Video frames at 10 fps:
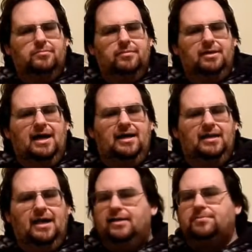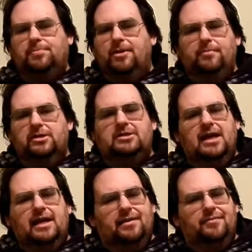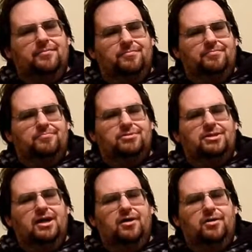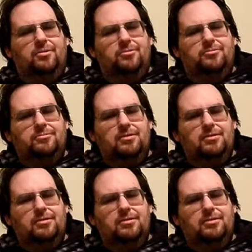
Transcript: that, that's pretty much it. So,